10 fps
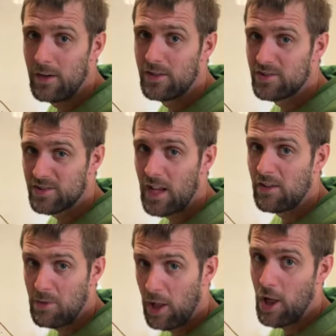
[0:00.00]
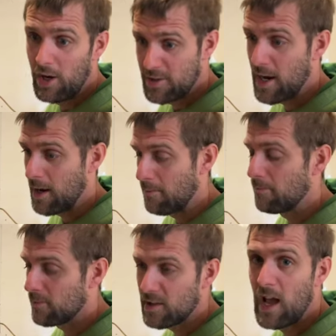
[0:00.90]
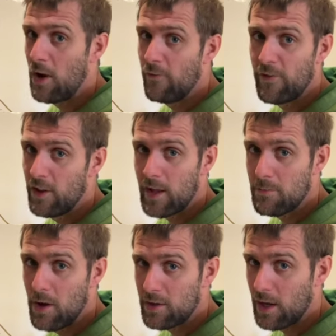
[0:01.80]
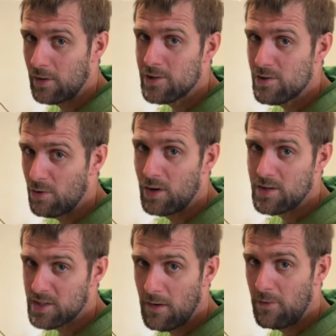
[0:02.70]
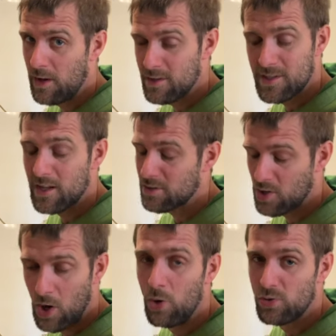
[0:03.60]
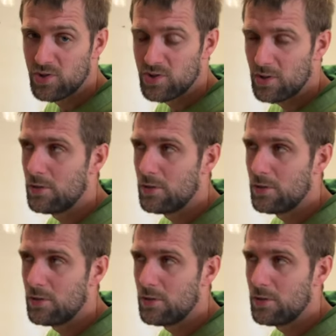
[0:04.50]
saves me a lot of time. I don't feel like milking 77 goats